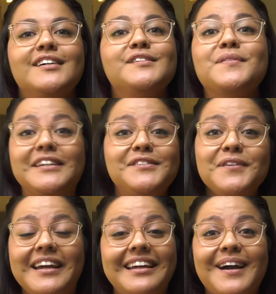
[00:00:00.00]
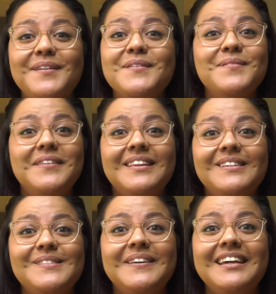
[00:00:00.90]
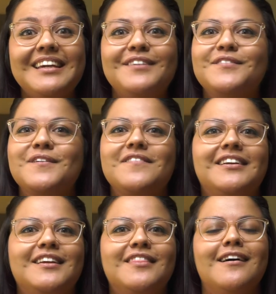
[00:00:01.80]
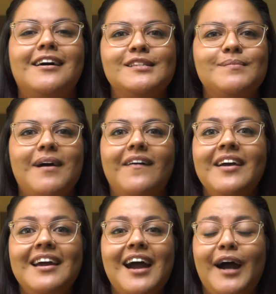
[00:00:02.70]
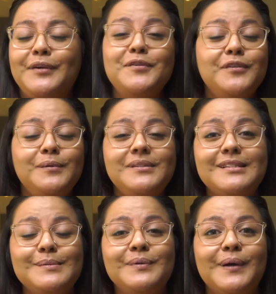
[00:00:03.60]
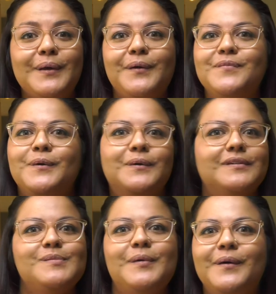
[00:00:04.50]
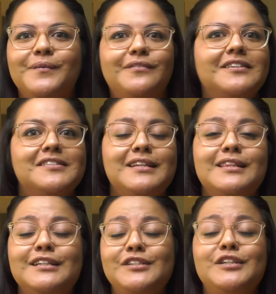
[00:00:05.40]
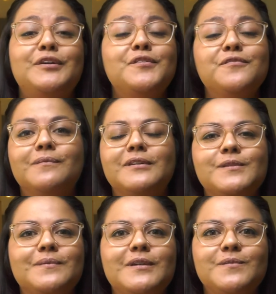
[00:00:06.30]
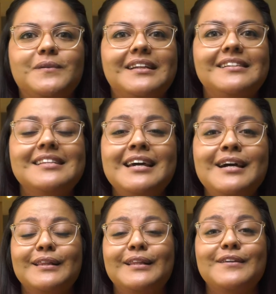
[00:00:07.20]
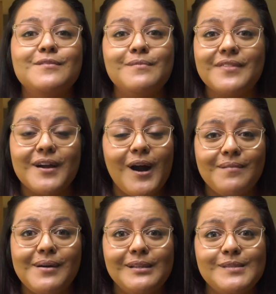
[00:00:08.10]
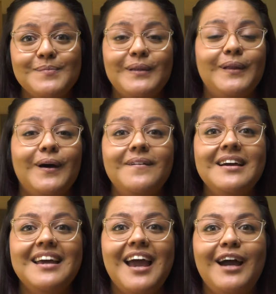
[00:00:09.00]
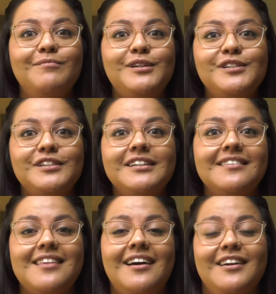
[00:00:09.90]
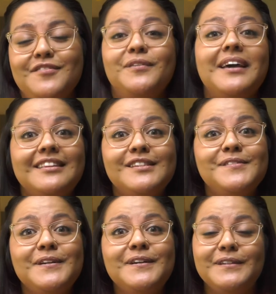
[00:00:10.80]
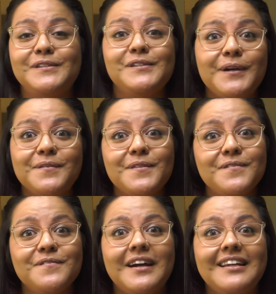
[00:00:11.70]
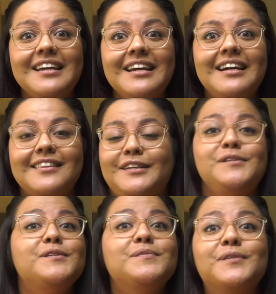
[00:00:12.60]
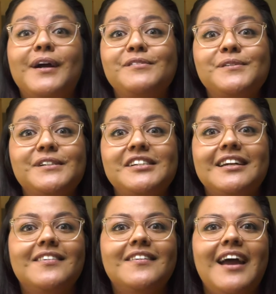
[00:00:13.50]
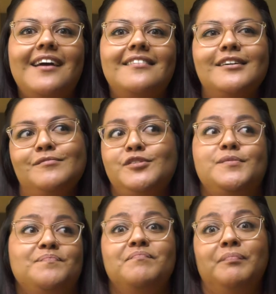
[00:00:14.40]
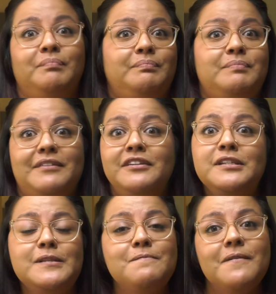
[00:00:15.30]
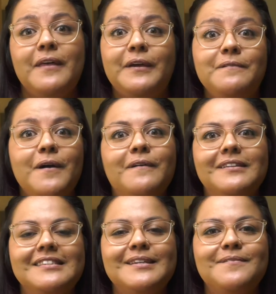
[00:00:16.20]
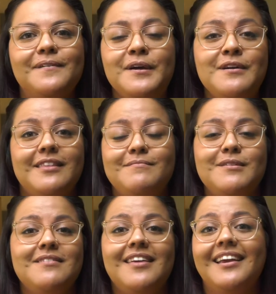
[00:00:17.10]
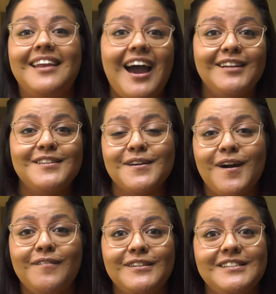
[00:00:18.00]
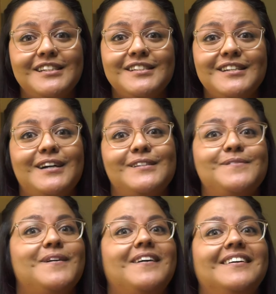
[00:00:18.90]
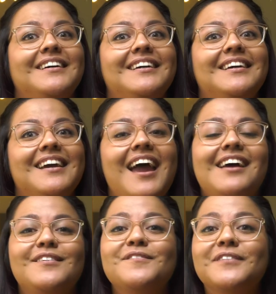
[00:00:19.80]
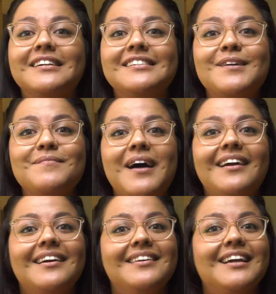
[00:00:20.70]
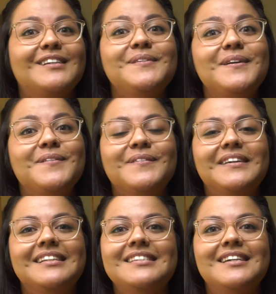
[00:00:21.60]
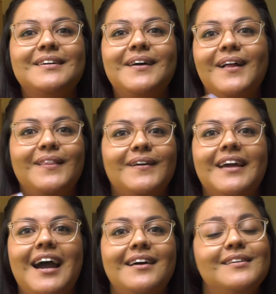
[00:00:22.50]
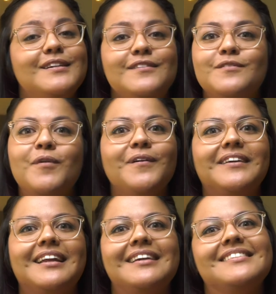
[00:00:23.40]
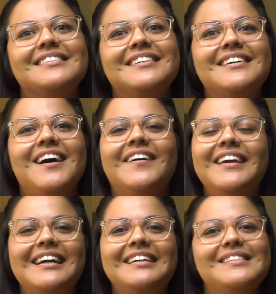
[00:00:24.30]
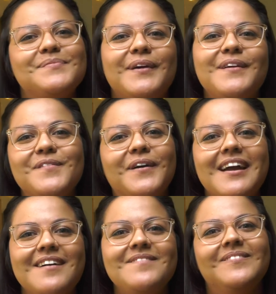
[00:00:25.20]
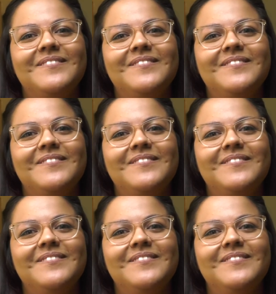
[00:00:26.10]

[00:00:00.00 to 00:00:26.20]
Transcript: So thanks for hanging out with me this week. If you have any thoughts about how you view discipline or if the Holy Spirit reveals anything to you from this week's readings, leave them in the comments below. And be sure that if you like this video, that you share it with a friend, that you subscribe to our channel, and just give it to someone that you know and see that maybe they can add to the conversation as well. And don't forget to come back next week where we get to look at even more readings. All right, guys, praying for you.